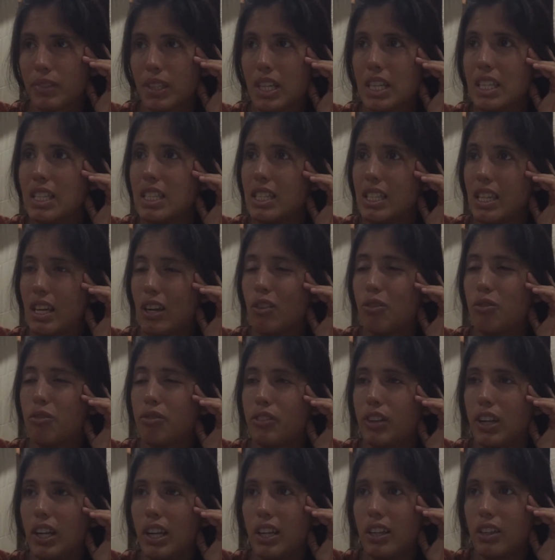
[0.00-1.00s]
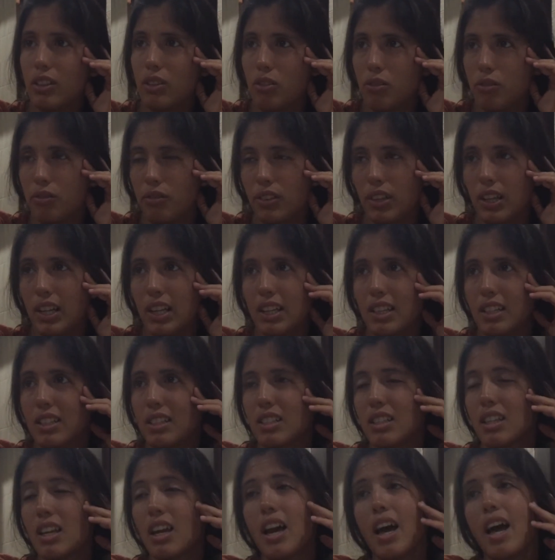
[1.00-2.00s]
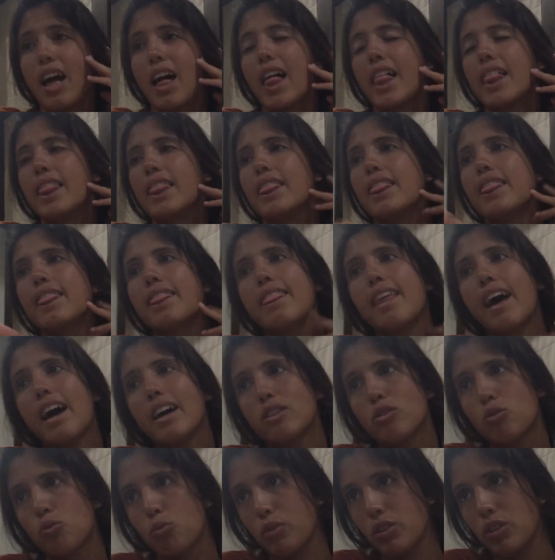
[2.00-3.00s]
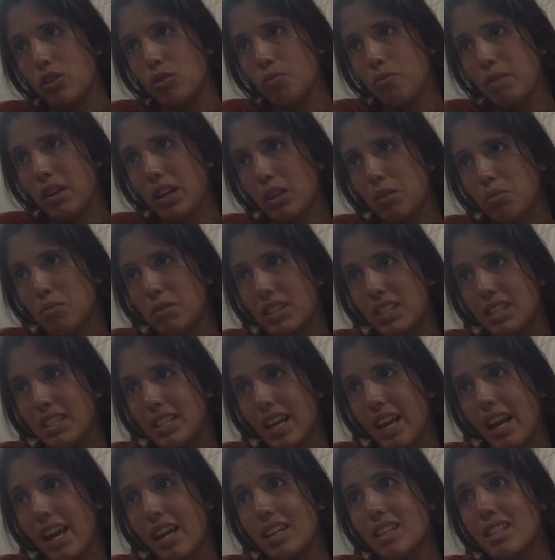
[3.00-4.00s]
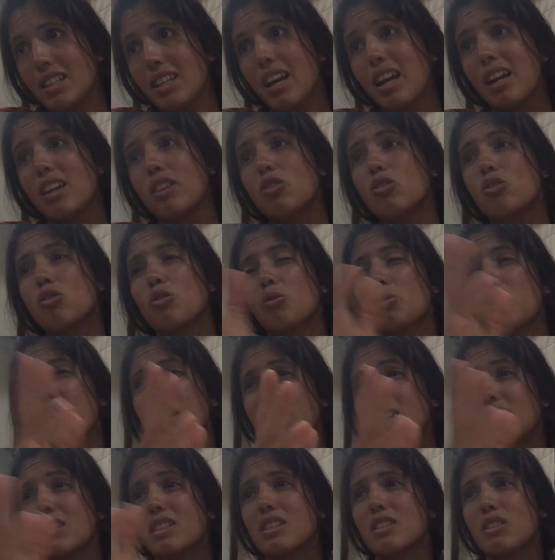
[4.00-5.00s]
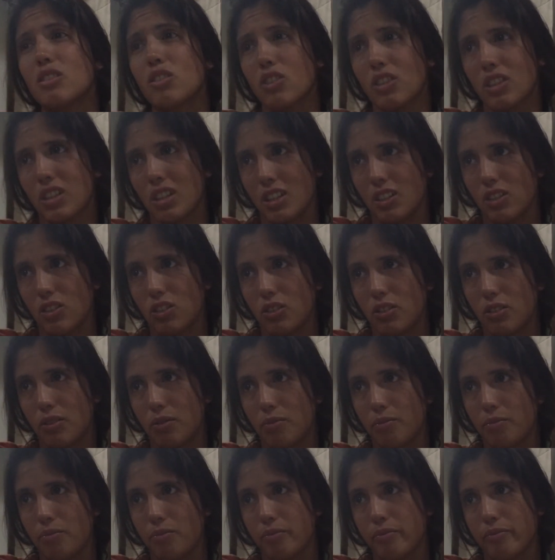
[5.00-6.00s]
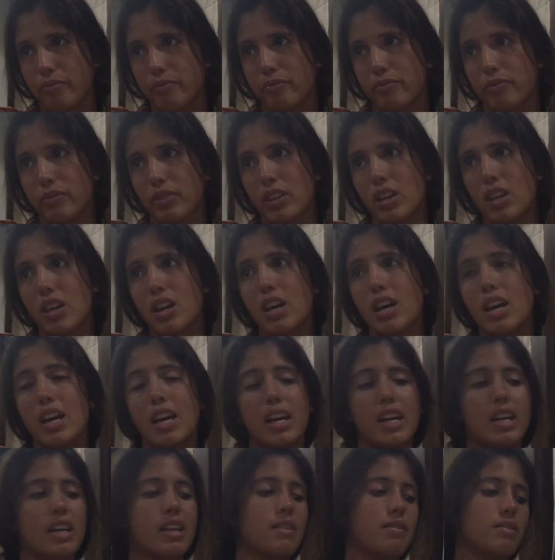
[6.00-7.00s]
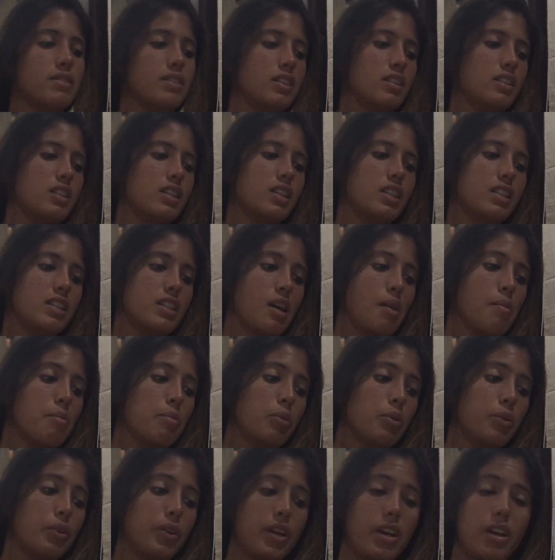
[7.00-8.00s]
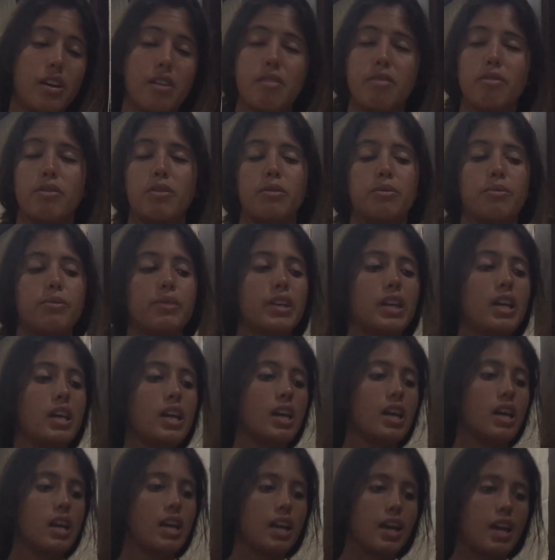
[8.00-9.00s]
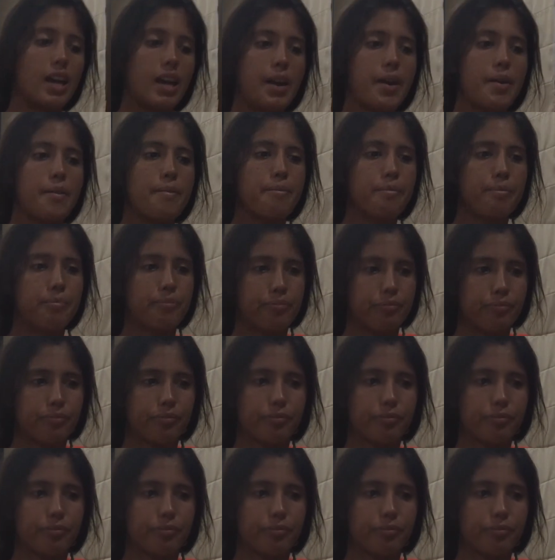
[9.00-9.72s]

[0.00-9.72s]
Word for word: instead of feeling your feelings that's when you make mistakes mm -hmm. and mm-hmm. you create disconnection he gives an example here. Um,